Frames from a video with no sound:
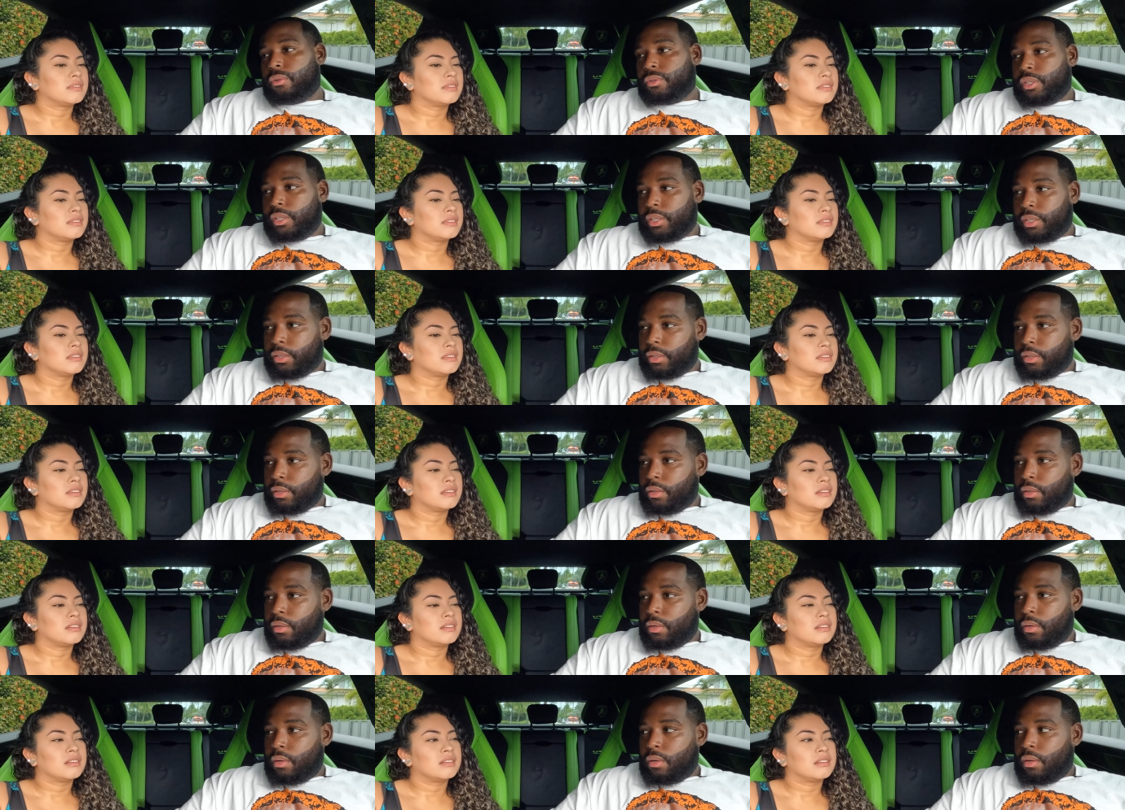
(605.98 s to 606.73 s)
Speaker 1: gold digger,
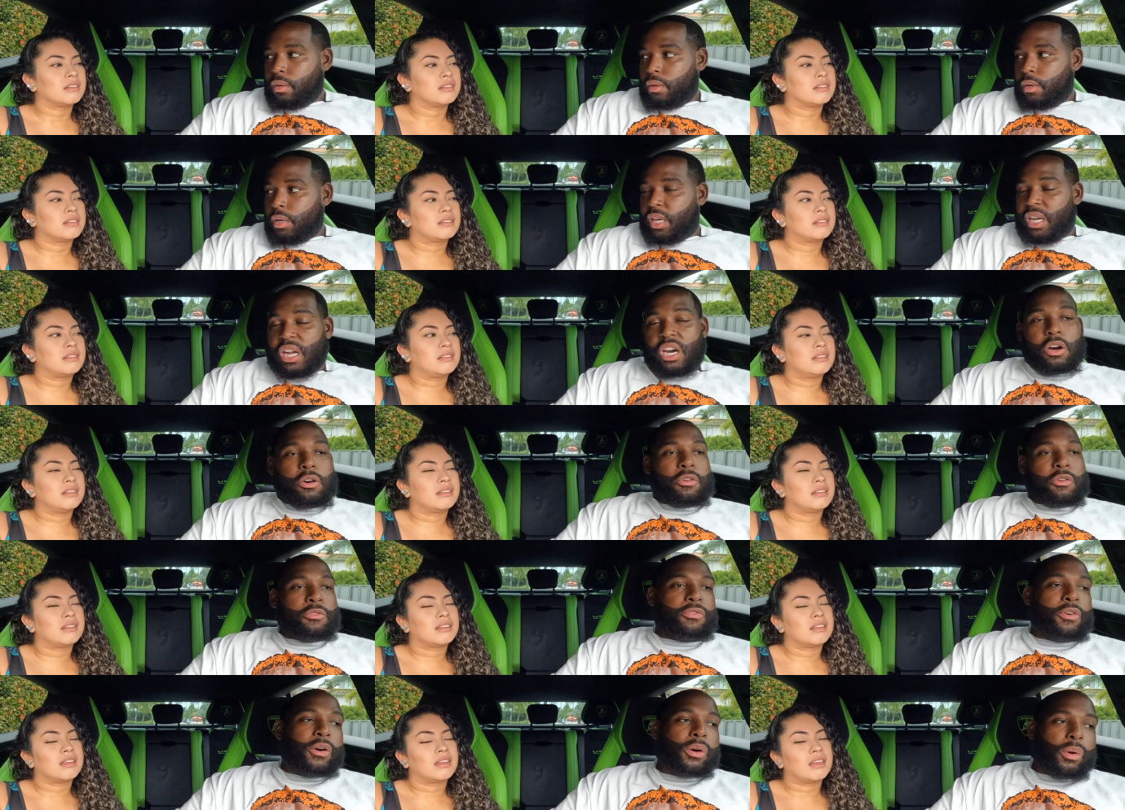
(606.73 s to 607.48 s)
and I
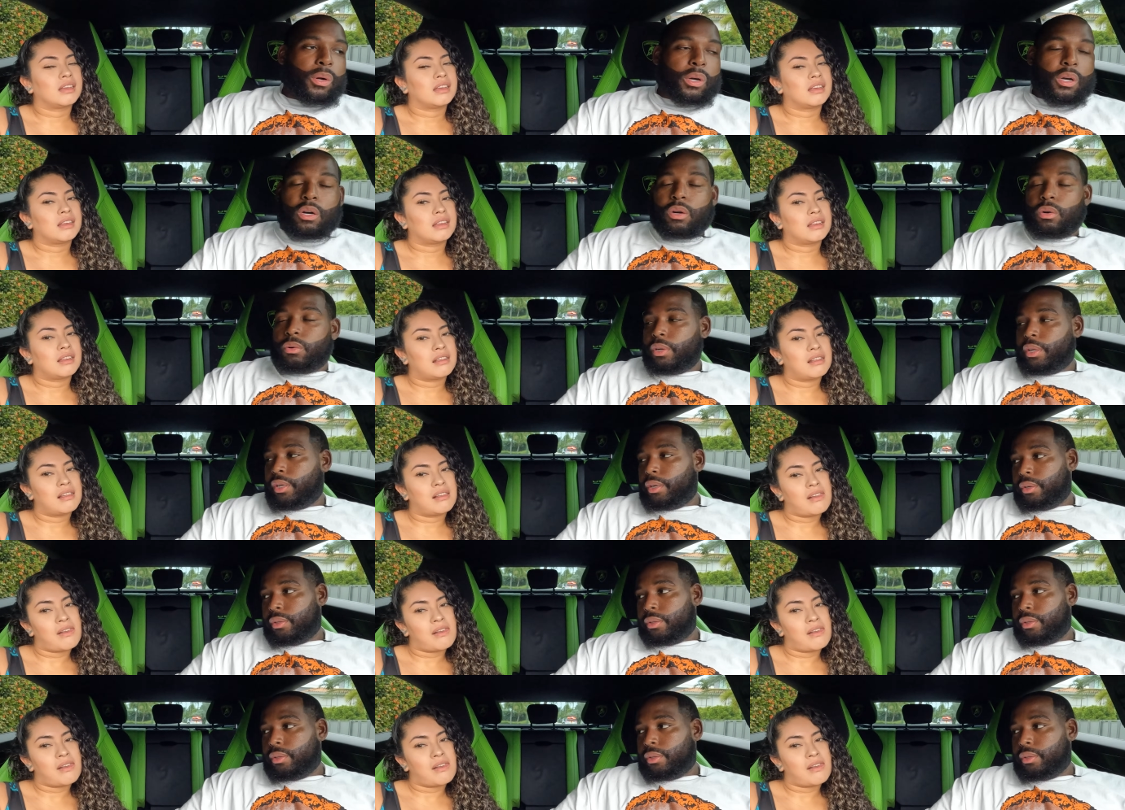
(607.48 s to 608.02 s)
don't fuck with gold